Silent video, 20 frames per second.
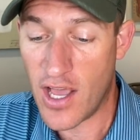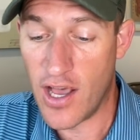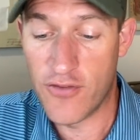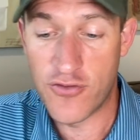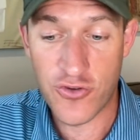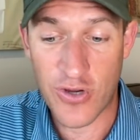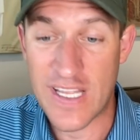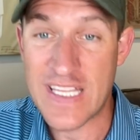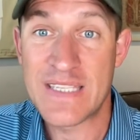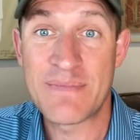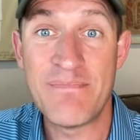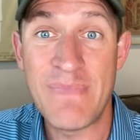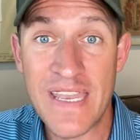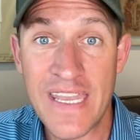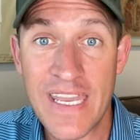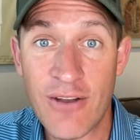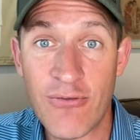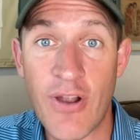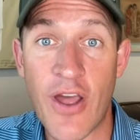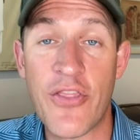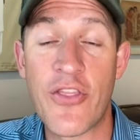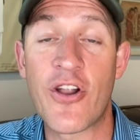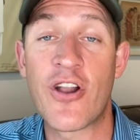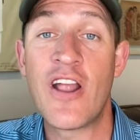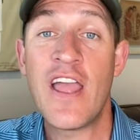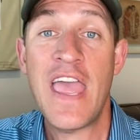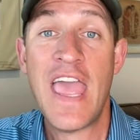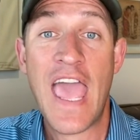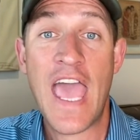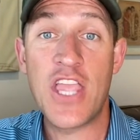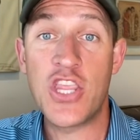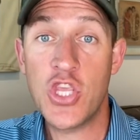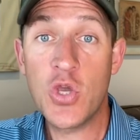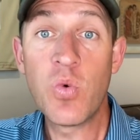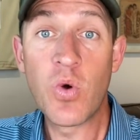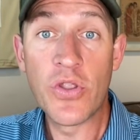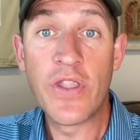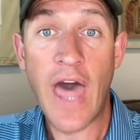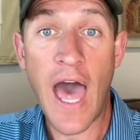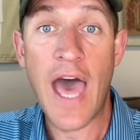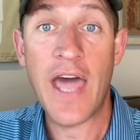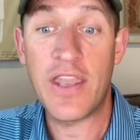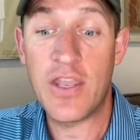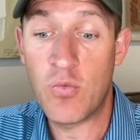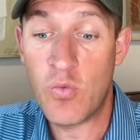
and you will not,